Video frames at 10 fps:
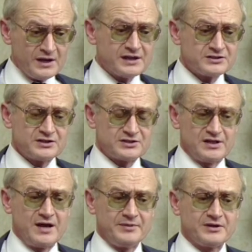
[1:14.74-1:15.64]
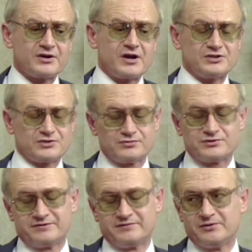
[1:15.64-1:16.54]
as Islamic
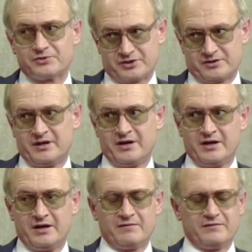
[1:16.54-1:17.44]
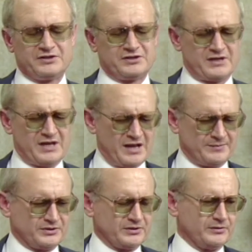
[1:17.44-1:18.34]
grassroots revolution, which is
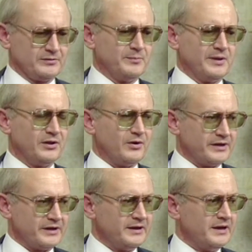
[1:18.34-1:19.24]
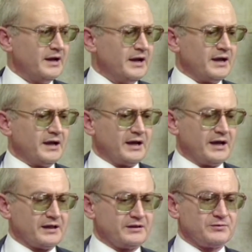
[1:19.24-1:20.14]
absolute baloney.
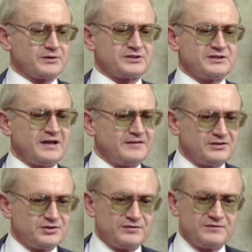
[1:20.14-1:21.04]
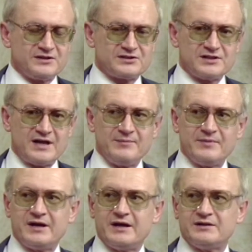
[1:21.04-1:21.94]
There was nothing to do with
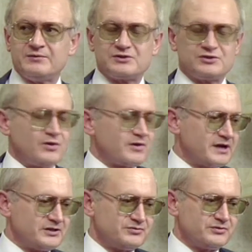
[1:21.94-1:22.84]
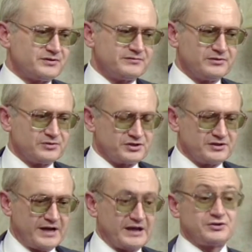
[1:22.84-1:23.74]
Islam, and there was no grassroots revolution.
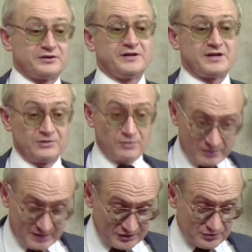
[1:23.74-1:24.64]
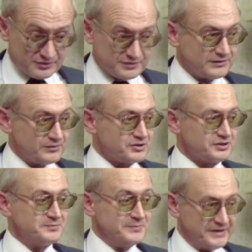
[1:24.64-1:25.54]
Actually, there are no grassroots
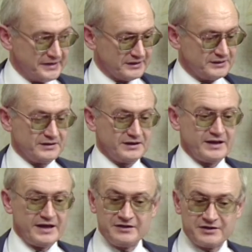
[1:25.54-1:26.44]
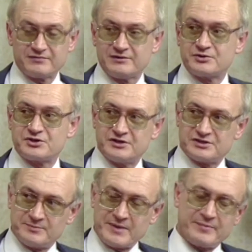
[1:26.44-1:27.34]
revolutions, period. Any revolution
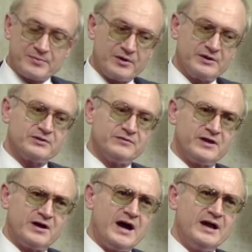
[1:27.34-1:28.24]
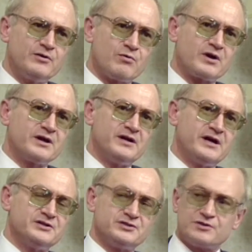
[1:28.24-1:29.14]
is a byproduct of a highly
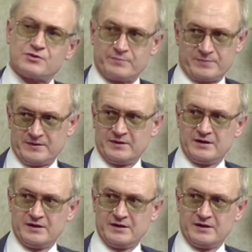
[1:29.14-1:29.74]
organized group